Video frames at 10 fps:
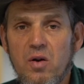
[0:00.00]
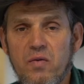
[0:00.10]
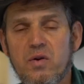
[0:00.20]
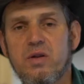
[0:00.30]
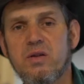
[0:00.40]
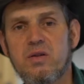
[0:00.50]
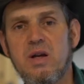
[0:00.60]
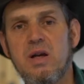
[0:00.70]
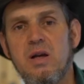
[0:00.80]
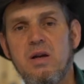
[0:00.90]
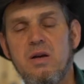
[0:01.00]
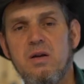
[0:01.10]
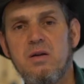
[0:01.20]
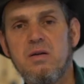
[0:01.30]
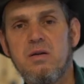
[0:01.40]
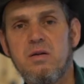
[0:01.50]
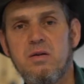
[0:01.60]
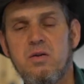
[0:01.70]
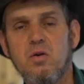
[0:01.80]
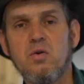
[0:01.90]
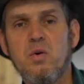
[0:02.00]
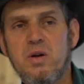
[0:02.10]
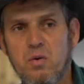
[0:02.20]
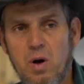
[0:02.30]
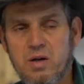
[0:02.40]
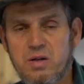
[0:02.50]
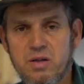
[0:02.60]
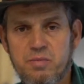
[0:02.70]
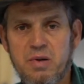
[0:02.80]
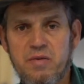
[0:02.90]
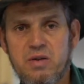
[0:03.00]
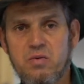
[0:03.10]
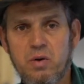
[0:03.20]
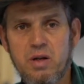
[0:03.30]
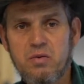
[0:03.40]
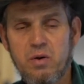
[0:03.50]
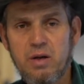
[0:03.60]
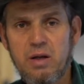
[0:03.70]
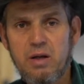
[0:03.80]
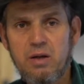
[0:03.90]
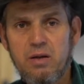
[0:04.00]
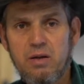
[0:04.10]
First, I'll say, don't know when you're watching this, but if it's 2020,